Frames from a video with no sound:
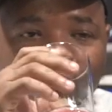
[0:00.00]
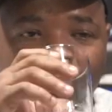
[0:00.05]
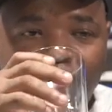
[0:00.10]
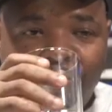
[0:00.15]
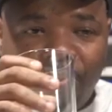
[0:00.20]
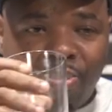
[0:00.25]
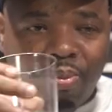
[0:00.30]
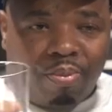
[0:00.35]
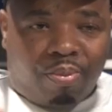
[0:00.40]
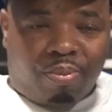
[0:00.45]
it,
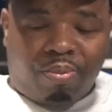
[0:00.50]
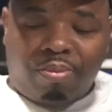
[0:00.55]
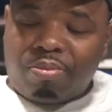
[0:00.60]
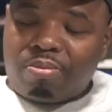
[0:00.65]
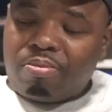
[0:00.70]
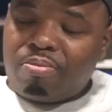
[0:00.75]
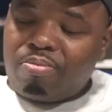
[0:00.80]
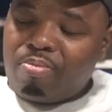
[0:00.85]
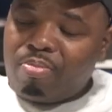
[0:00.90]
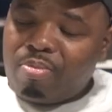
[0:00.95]
the crime
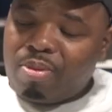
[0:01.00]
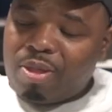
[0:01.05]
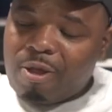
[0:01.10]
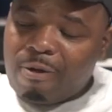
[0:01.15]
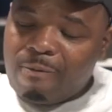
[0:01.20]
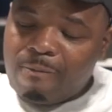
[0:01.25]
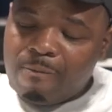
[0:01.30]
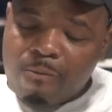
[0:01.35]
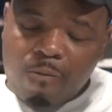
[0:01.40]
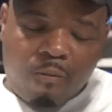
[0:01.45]
rate went
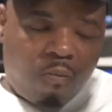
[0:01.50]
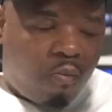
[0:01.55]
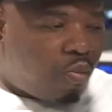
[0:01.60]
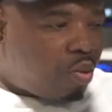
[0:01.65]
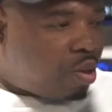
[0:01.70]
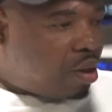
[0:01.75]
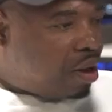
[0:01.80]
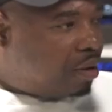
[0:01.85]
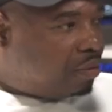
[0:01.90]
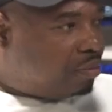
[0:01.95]
up.
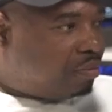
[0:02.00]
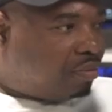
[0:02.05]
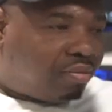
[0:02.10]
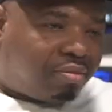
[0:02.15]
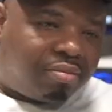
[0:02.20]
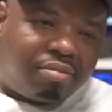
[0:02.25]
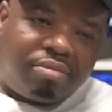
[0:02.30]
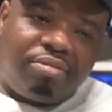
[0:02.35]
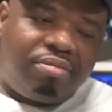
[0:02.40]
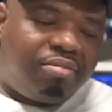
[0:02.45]
You
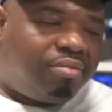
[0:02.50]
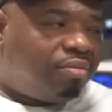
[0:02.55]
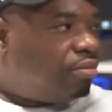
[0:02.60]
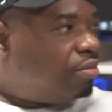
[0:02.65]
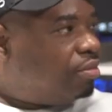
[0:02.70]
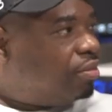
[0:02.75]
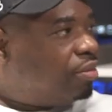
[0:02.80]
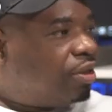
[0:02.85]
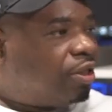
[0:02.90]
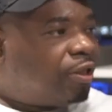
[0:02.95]
know, New
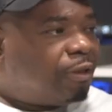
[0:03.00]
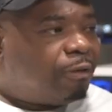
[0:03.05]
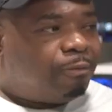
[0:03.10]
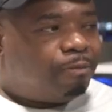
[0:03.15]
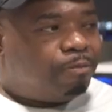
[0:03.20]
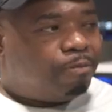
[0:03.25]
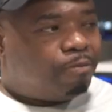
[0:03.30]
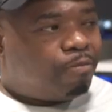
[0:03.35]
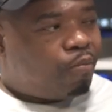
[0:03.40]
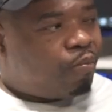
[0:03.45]
Orleans
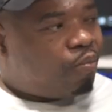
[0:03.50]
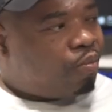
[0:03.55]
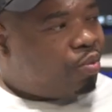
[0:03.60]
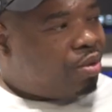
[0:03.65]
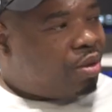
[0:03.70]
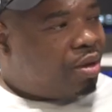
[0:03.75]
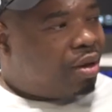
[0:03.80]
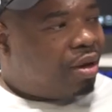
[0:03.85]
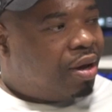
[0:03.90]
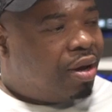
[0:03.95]
came.
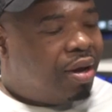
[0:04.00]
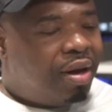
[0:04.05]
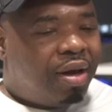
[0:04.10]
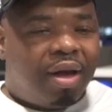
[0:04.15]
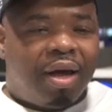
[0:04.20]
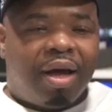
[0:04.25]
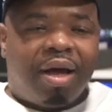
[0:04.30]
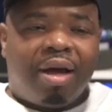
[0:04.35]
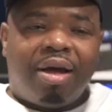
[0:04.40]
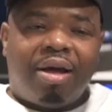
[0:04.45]
New
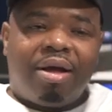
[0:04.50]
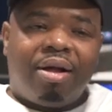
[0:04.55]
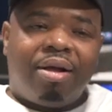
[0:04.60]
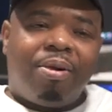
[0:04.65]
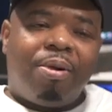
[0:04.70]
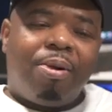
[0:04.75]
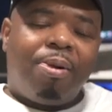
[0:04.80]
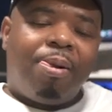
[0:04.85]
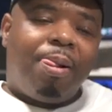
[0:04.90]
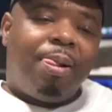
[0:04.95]
Orleans
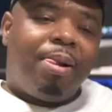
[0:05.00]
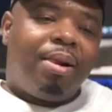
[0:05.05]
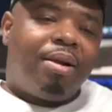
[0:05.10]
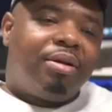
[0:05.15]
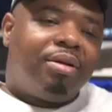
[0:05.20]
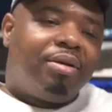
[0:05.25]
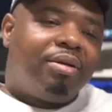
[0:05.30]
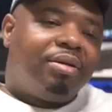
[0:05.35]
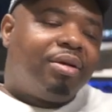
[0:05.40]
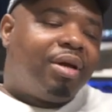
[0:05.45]
came
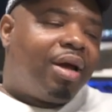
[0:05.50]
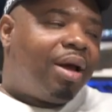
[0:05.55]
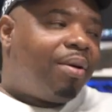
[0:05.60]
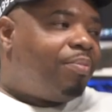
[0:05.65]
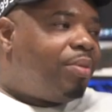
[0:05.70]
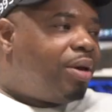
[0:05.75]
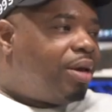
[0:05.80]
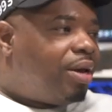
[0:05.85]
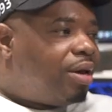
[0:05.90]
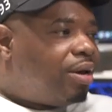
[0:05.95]
basically. I
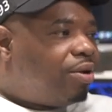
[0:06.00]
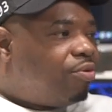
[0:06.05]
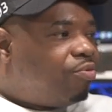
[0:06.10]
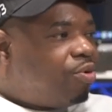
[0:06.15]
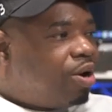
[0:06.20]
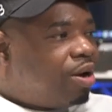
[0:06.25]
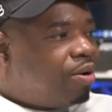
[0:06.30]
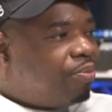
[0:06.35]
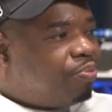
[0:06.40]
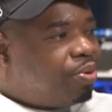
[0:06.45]
mean,
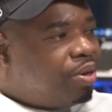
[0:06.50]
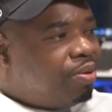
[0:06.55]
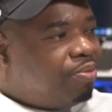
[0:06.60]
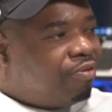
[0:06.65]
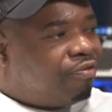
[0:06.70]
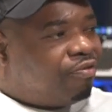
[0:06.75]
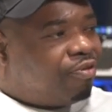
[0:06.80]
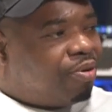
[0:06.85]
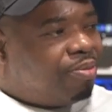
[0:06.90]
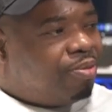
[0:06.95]
anywhere
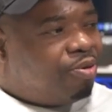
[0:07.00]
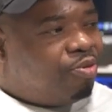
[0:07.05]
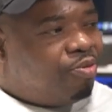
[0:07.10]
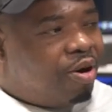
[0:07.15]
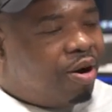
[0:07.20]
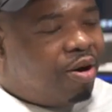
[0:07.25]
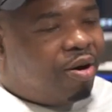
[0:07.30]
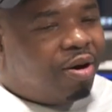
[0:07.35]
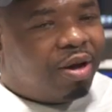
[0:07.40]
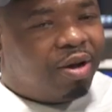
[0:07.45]
people from New
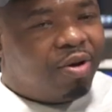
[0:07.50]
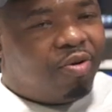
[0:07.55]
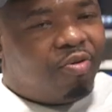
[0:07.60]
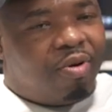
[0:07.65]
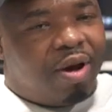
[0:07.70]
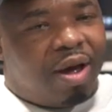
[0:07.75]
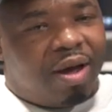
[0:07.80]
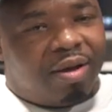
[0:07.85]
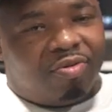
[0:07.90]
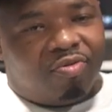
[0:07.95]
Orleans go, at, you
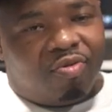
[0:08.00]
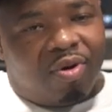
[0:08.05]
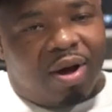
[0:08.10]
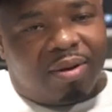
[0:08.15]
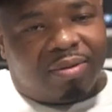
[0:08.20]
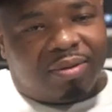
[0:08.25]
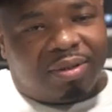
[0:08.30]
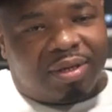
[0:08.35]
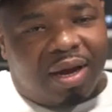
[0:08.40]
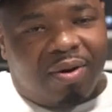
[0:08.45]
know what
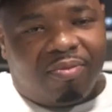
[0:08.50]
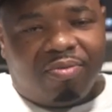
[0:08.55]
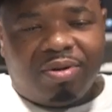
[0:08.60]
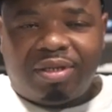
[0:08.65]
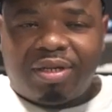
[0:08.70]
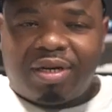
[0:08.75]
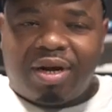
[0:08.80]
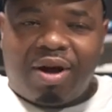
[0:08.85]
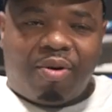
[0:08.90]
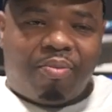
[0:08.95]
I'm saying? We
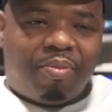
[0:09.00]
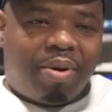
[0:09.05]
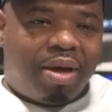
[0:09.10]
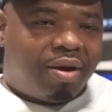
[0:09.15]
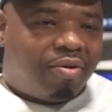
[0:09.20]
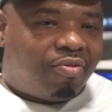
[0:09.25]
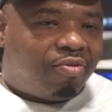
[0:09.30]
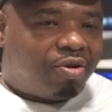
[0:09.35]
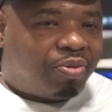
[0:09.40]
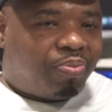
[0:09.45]
just gonna be
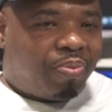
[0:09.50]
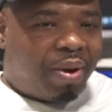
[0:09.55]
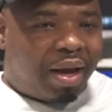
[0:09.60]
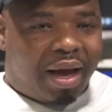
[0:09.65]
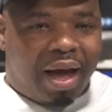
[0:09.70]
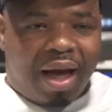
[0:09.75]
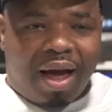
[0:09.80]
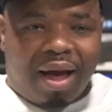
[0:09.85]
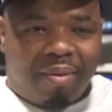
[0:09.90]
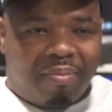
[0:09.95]
and
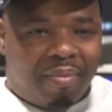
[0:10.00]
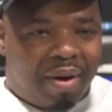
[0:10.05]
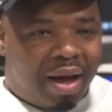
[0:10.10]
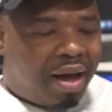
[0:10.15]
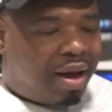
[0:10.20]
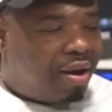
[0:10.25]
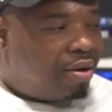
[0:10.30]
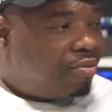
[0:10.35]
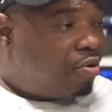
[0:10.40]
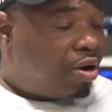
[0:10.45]
respect our
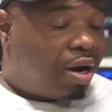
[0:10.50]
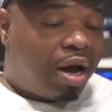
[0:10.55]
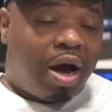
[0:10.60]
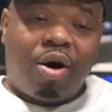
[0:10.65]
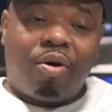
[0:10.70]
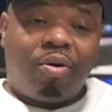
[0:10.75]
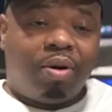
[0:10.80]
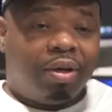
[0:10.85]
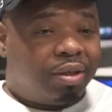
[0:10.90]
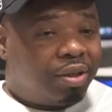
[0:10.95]
mind,
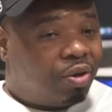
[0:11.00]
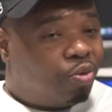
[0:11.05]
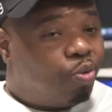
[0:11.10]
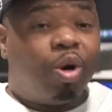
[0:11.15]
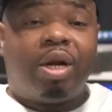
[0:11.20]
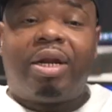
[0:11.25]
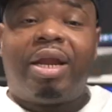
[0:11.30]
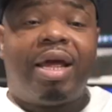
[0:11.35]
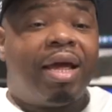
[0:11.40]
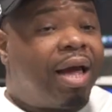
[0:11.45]
regardless of
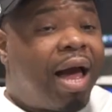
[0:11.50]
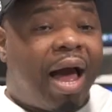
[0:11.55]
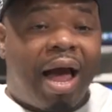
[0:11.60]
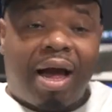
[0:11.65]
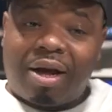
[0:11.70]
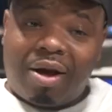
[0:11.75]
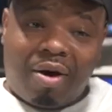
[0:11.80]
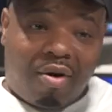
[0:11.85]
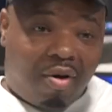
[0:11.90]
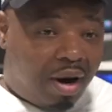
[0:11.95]
what they
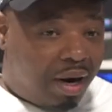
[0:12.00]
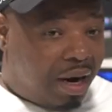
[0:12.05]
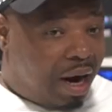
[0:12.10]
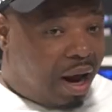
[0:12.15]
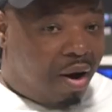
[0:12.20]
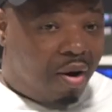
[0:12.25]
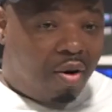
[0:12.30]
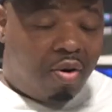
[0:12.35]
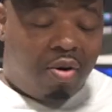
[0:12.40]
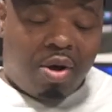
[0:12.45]
got going
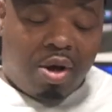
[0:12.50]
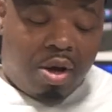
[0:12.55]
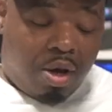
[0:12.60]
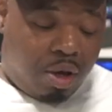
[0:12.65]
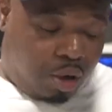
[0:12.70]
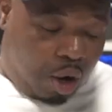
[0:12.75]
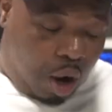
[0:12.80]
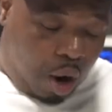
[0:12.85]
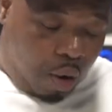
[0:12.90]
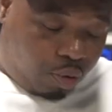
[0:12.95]
on.
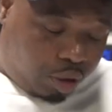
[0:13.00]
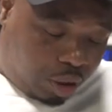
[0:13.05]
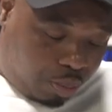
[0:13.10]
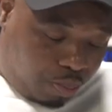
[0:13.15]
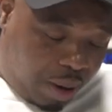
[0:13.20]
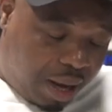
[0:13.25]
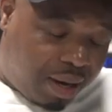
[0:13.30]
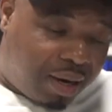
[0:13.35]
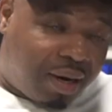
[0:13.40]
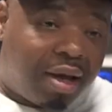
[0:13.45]
We gonna
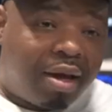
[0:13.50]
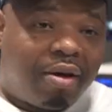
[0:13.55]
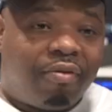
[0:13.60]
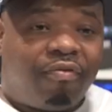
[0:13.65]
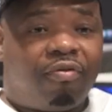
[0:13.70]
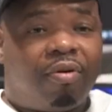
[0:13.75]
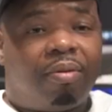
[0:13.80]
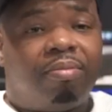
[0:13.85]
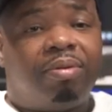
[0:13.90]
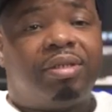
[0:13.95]
respect nigga
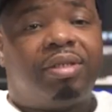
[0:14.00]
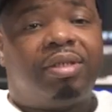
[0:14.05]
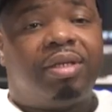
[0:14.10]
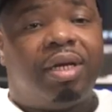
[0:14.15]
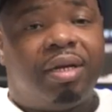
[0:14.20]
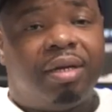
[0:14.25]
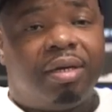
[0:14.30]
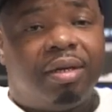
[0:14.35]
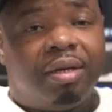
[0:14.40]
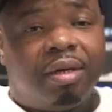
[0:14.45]
from the
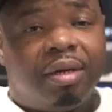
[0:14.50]
city.